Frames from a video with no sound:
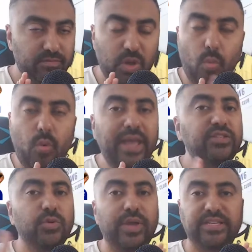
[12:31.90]
Way
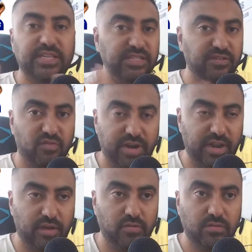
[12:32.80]
too excessive right
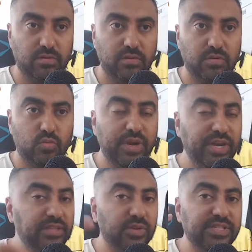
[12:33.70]
now. We
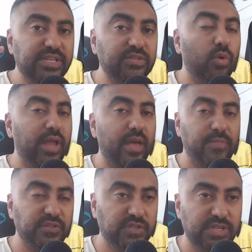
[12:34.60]
need to assess what
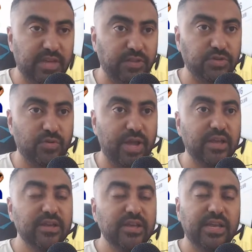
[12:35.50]
happens down the track
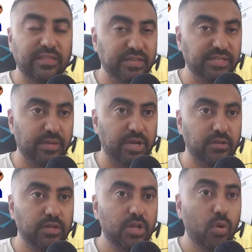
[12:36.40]
in the summer.
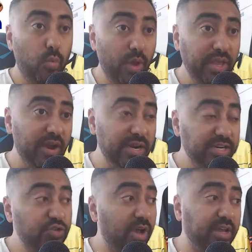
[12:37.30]
Winger and a
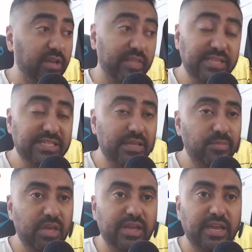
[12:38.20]
striker, that's
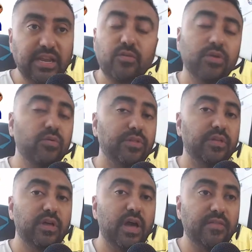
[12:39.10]
something I can agree with.
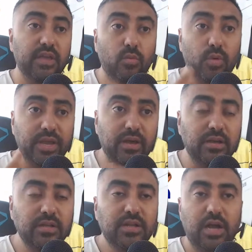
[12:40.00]
I think a winger,
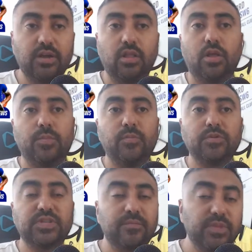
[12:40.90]
I know a lot of people
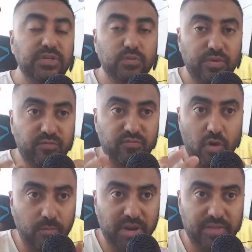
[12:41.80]
say, Miz, we've got
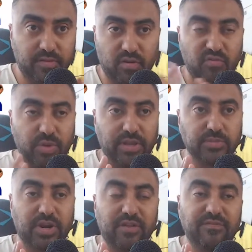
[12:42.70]
a plethora of wingers,
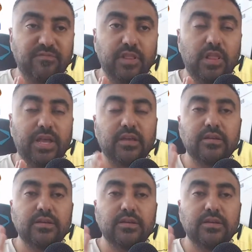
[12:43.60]
but I feel like